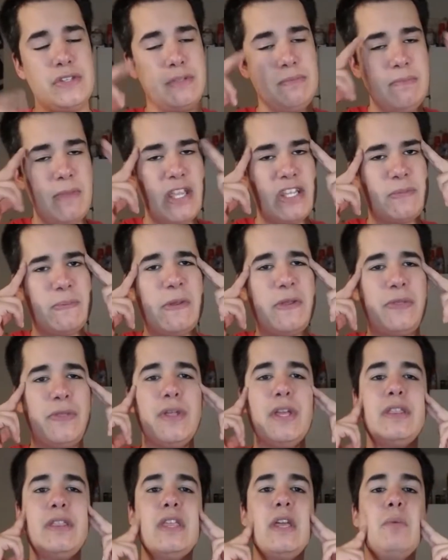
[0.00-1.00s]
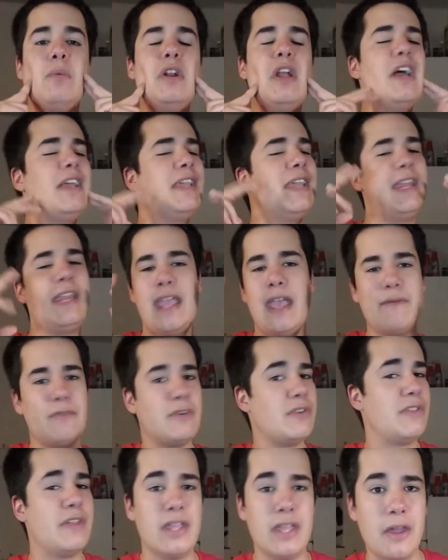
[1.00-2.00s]
makes me think that we're not getting
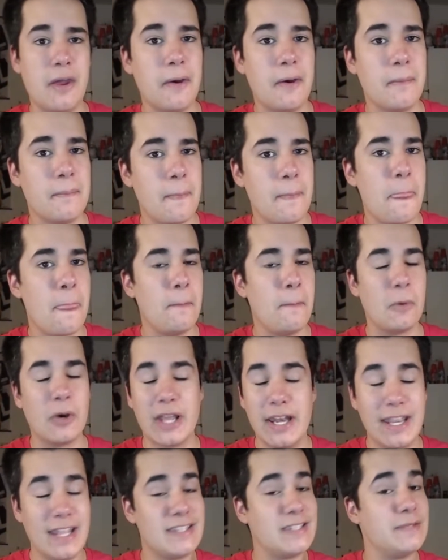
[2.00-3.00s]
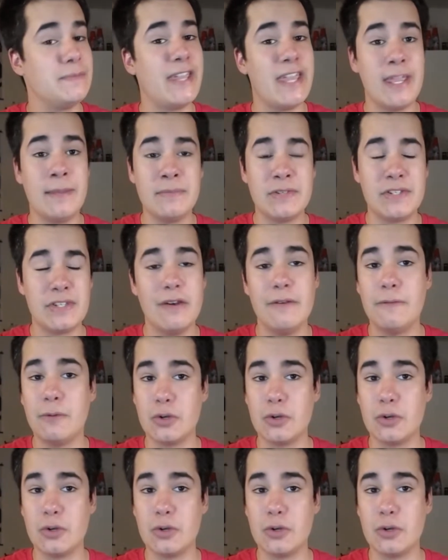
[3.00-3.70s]
everything here. We're going to get some games, for